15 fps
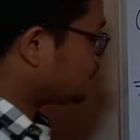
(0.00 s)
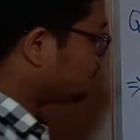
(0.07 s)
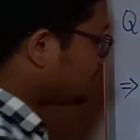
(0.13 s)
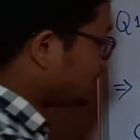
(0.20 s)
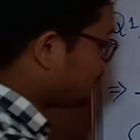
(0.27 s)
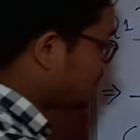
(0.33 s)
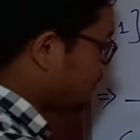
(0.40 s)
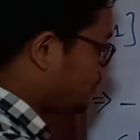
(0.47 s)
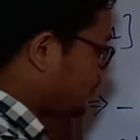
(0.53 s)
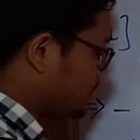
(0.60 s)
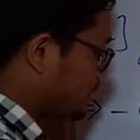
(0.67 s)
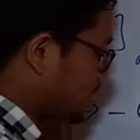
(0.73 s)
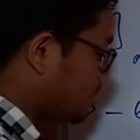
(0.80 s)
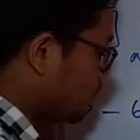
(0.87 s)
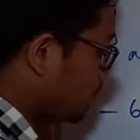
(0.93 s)
will be question
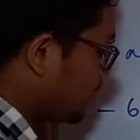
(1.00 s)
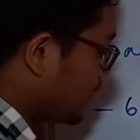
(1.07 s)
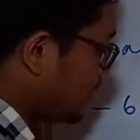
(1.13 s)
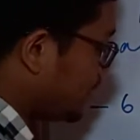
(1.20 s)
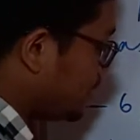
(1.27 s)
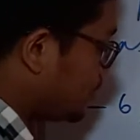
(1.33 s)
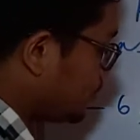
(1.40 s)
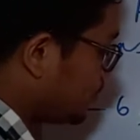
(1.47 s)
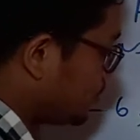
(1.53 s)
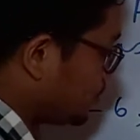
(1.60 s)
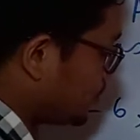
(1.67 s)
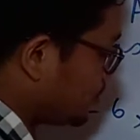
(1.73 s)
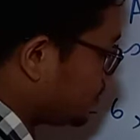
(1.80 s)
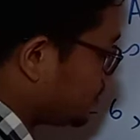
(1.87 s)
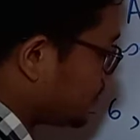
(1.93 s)
number 1, 2,
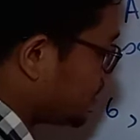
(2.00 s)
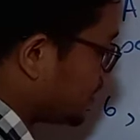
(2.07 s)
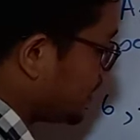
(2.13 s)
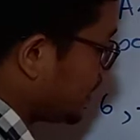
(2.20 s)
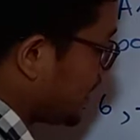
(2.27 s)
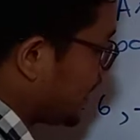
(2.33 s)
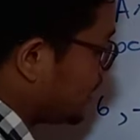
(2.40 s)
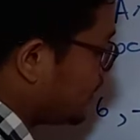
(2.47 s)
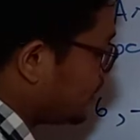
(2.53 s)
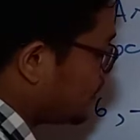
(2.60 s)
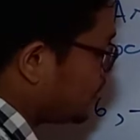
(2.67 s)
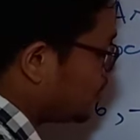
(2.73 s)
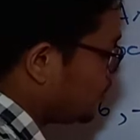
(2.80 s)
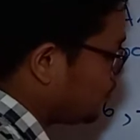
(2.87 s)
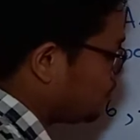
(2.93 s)
3, and
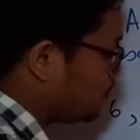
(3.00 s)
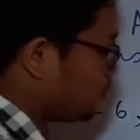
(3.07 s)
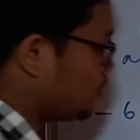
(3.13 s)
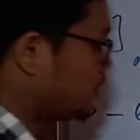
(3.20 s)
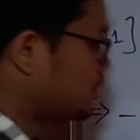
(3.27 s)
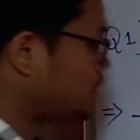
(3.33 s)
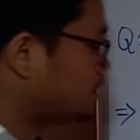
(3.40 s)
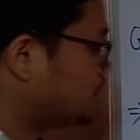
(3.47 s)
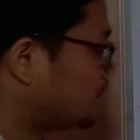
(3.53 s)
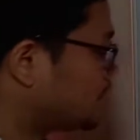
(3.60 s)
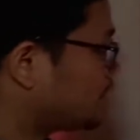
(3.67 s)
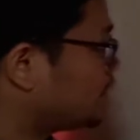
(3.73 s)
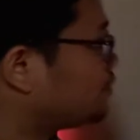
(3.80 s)
4. Okay,